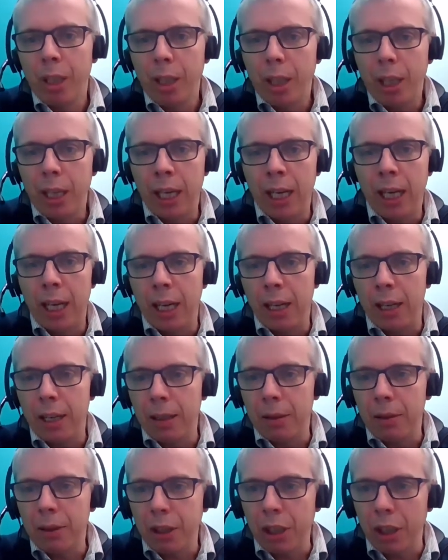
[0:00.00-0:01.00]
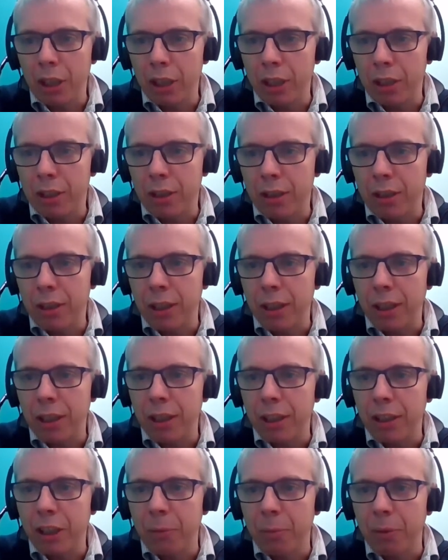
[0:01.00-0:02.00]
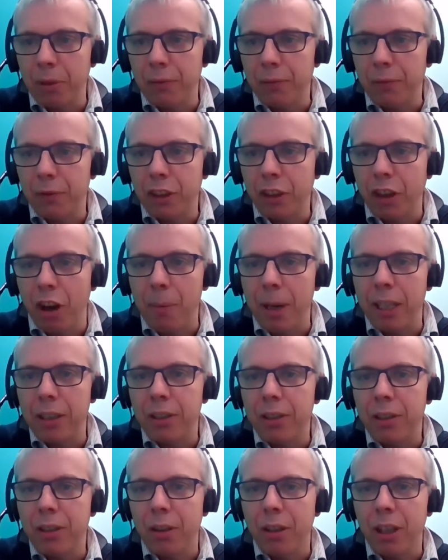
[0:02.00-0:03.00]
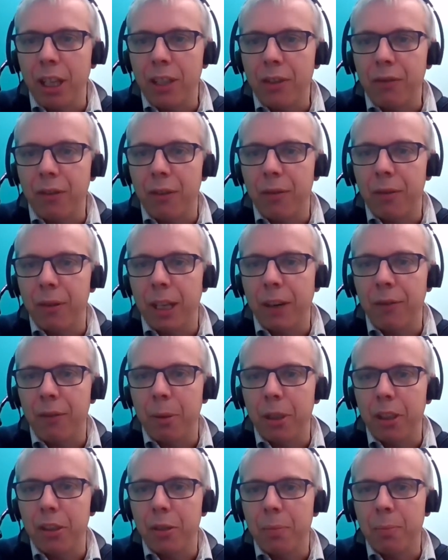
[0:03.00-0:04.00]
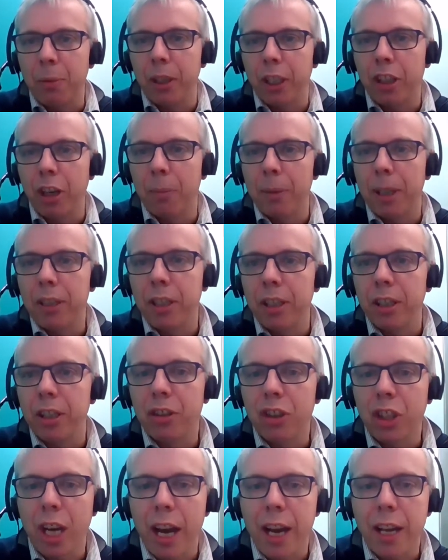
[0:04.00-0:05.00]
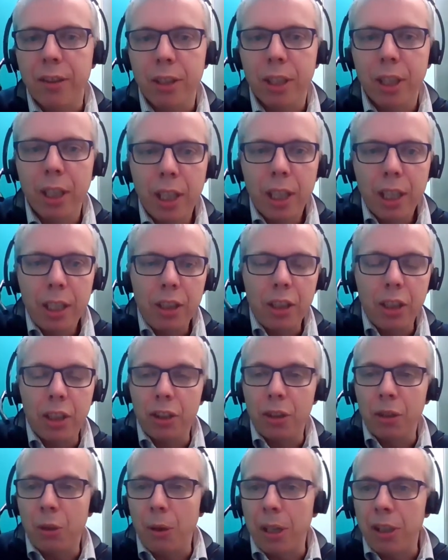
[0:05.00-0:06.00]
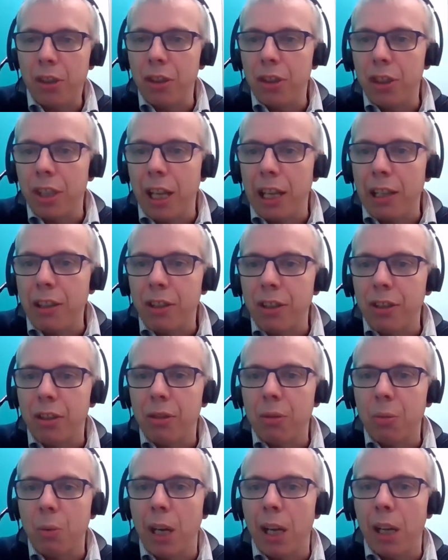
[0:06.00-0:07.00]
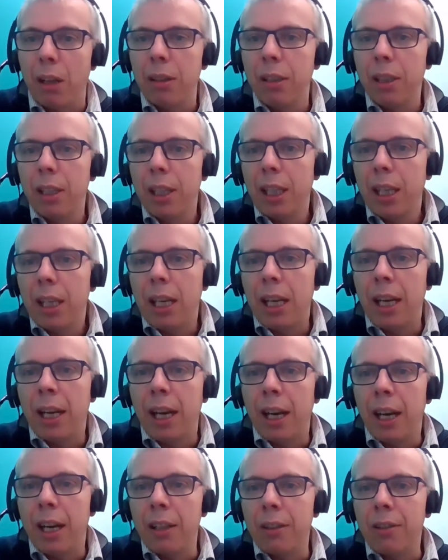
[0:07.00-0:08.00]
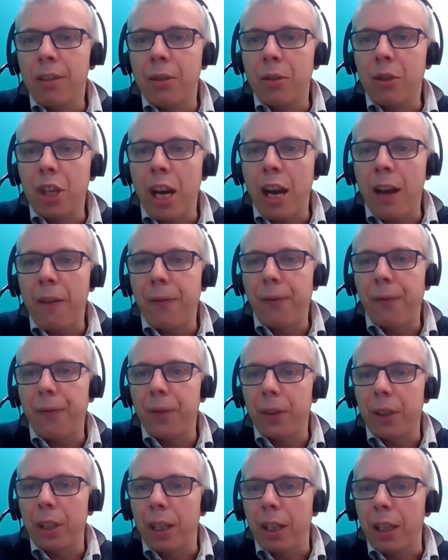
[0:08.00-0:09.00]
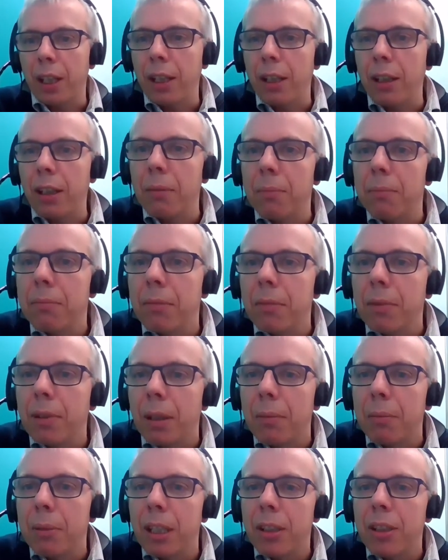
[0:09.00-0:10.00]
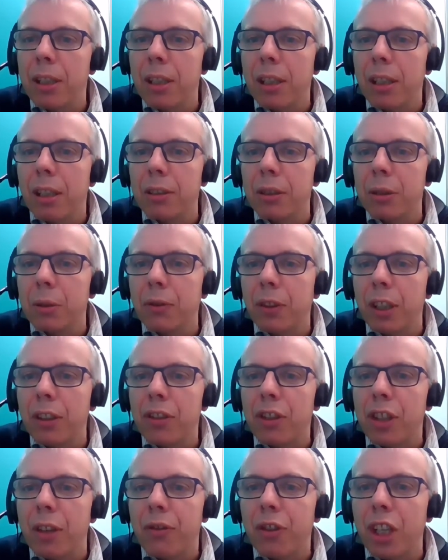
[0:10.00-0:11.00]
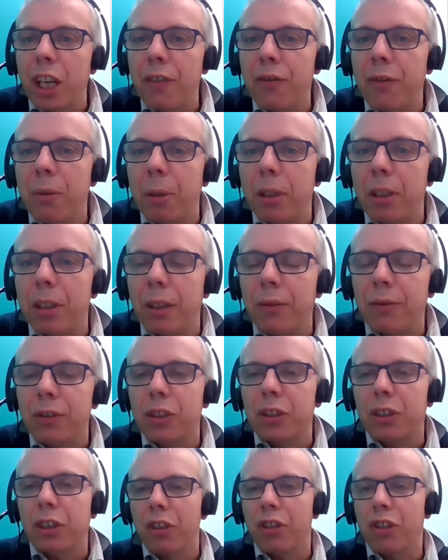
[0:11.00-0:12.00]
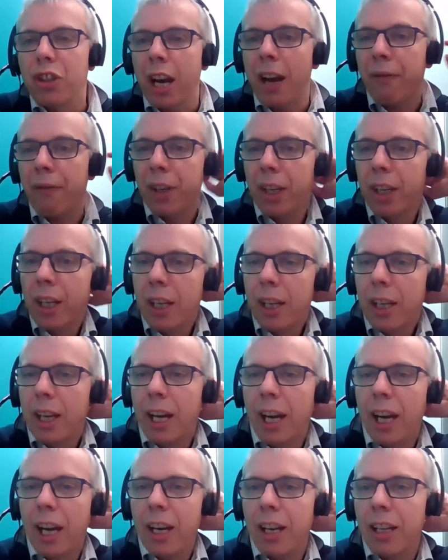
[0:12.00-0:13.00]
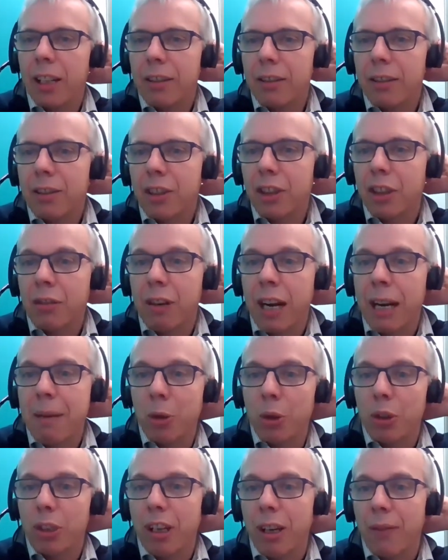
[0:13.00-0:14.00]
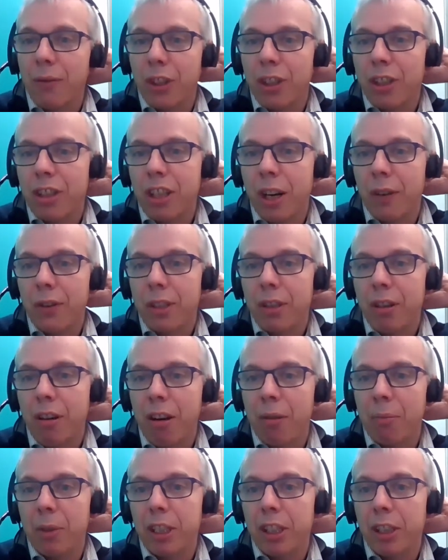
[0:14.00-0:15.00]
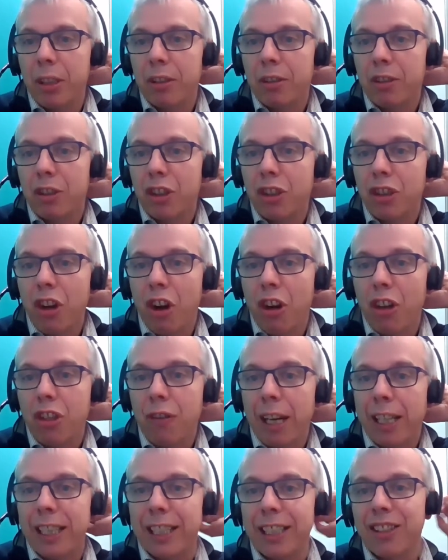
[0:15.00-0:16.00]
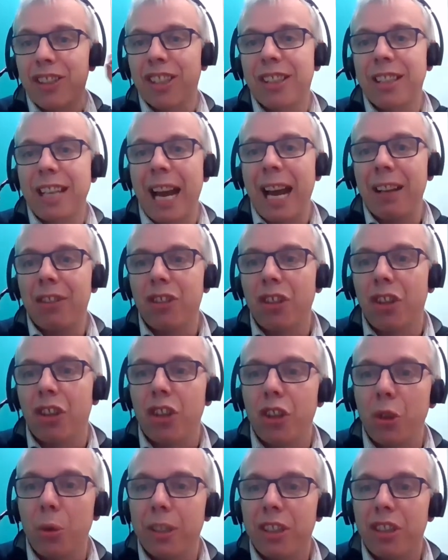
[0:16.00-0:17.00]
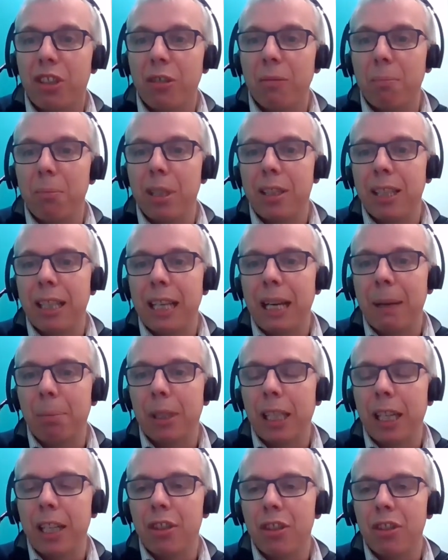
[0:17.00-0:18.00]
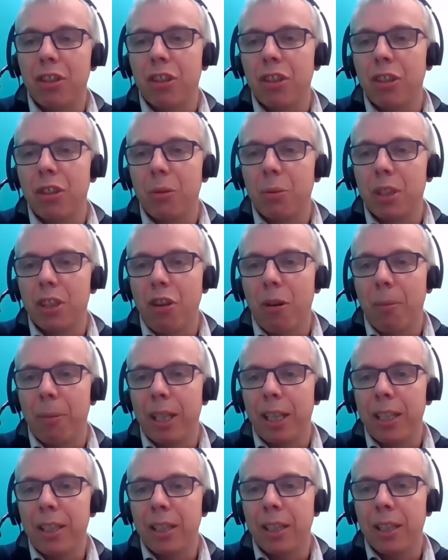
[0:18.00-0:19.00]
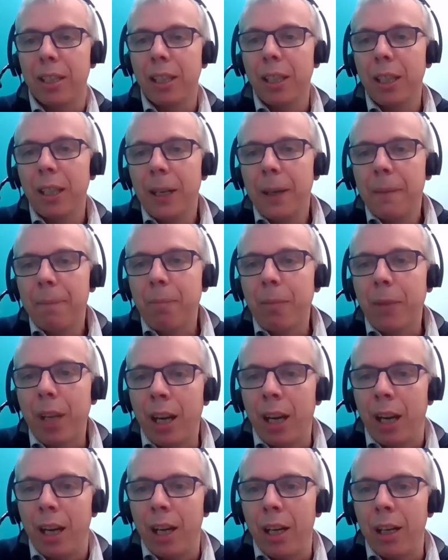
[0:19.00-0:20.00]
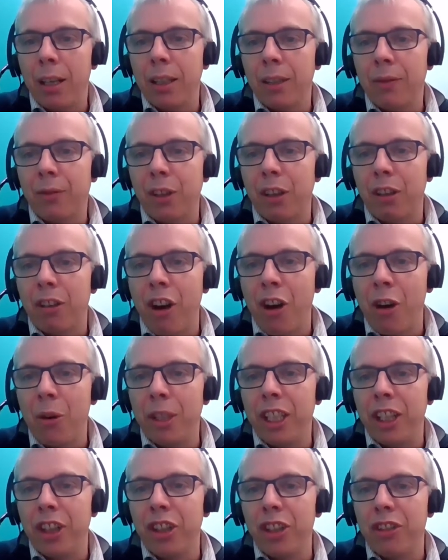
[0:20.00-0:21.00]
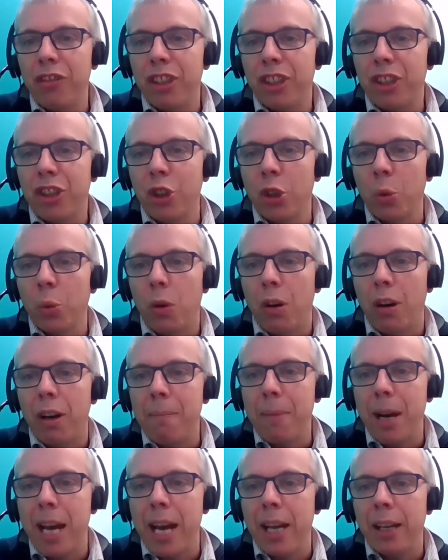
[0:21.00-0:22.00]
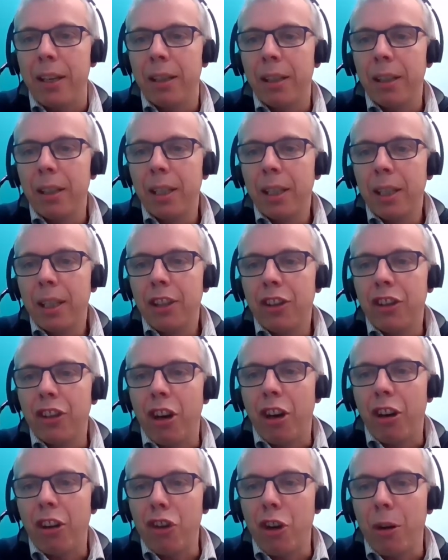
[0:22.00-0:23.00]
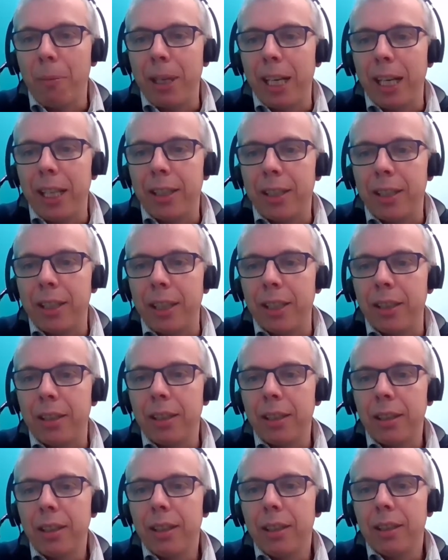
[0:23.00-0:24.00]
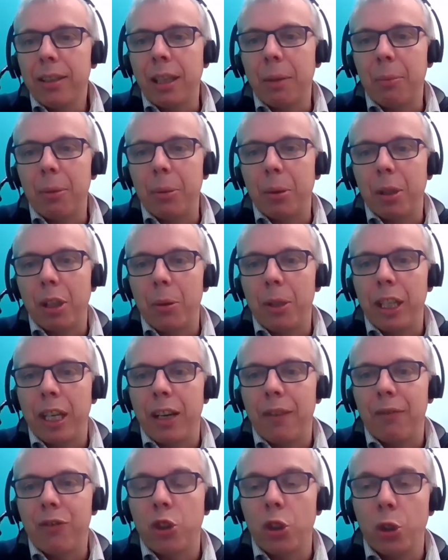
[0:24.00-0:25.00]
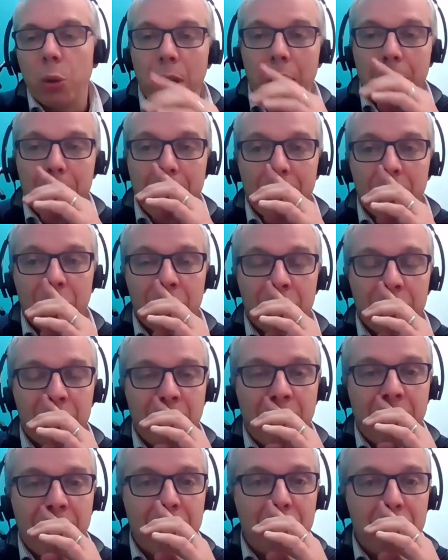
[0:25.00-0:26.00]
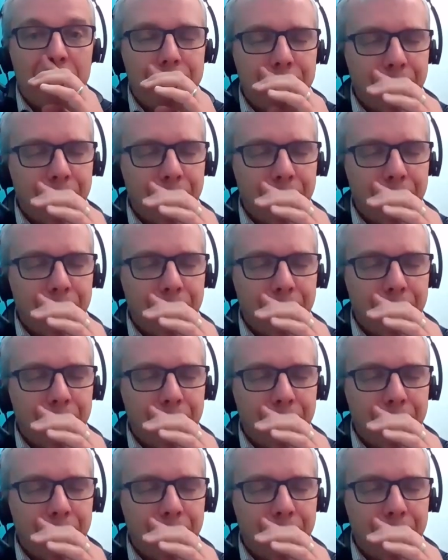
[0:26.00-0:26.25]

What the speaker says: I'm just going to, a couple of comments. So thanks for everybody who's putting comments in the chat. You can do questions and answers as well. So Jeff, I'm guessing that, I don't know if that's Jeff Schaefer, but I've just got Jeff. To create more diversity over time, we could start tracking stats on who is submitting applications and who is nominated. If there are only 100 tall white men that are nominated, then we will only have tall white men on the stage.